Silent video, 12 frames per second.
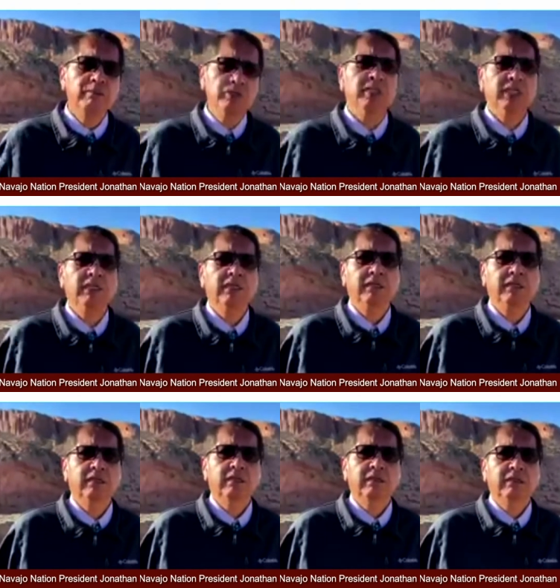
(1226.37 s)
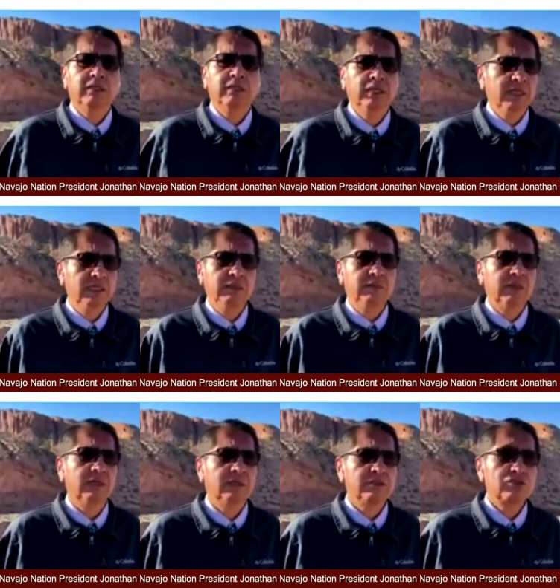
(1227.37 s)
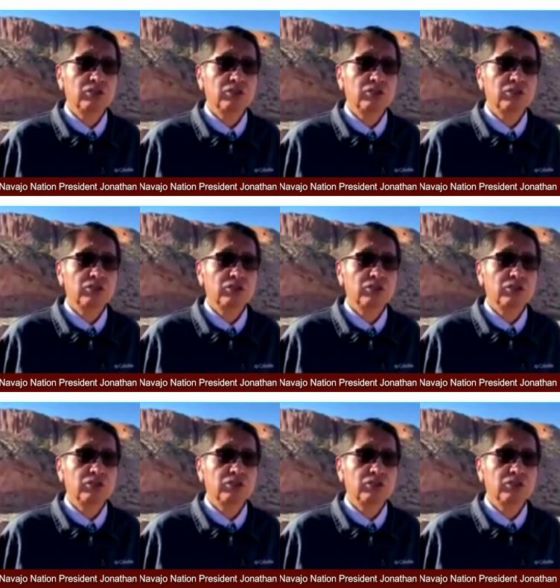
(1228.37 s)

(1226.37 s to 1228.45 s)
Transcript: immunity anywhere.